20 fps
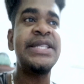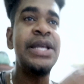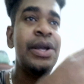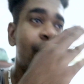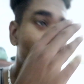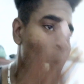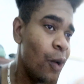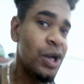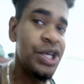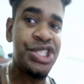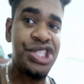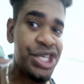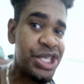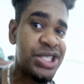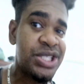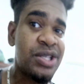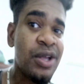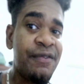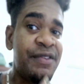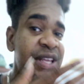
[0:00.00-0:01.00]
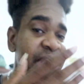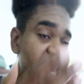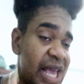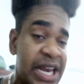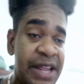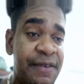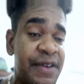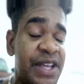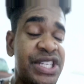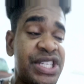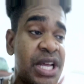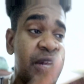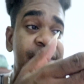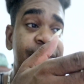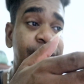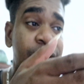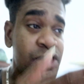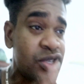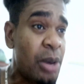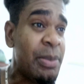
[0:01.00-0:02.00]
the whole gist of the
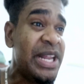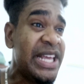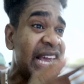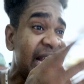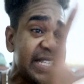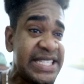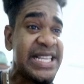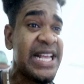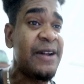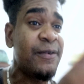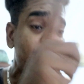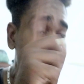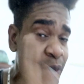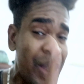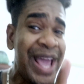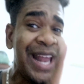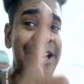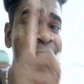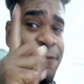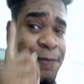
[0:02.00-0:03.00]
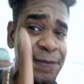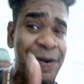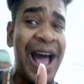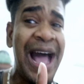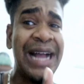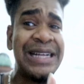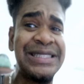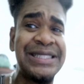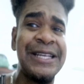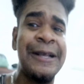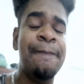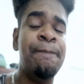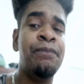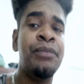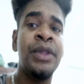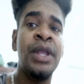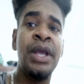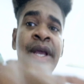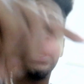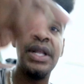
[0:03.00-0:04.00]
elevation for Dominica itself when in fact
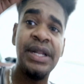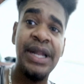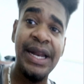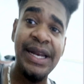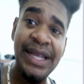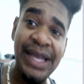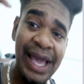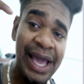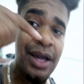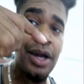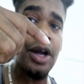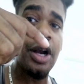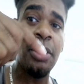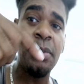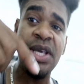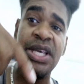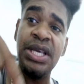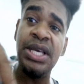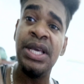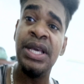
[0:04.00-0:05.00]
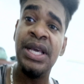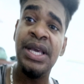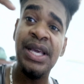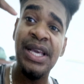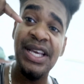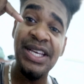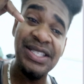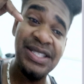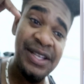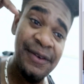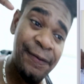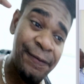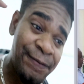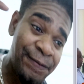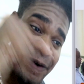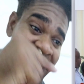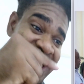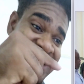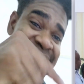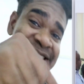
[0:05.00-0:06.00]
that the economy is the
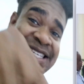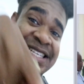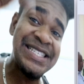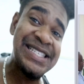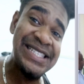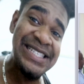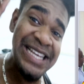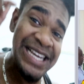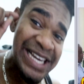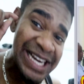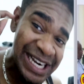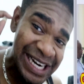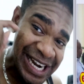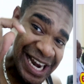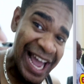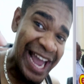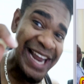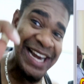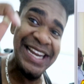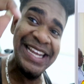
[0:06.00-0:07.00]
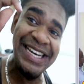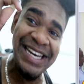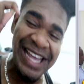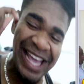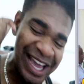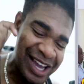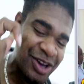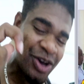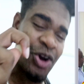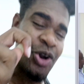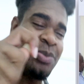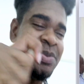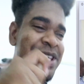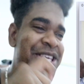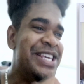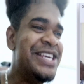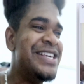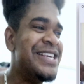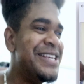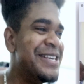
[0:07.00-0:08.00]
fastest declining
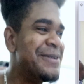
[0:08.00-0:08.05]
economy